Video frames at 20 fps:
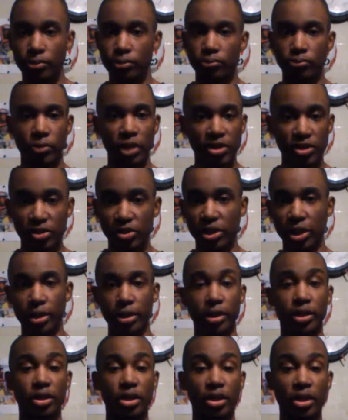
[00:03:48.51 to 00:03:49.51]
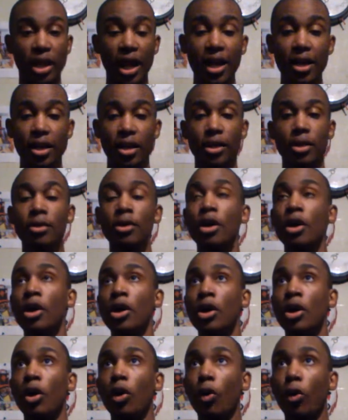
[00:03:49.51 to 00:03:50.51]
necessarily into dating,
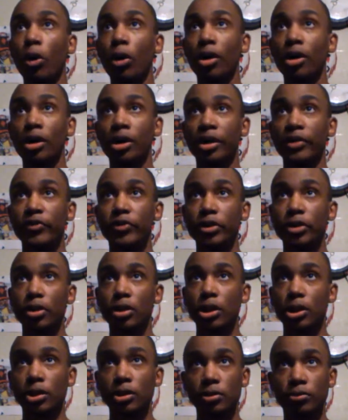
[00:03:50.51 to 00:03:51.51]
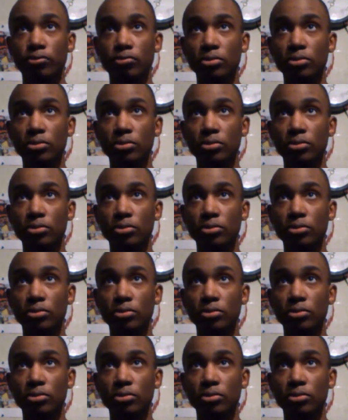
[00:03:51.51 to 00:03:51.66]
or if you're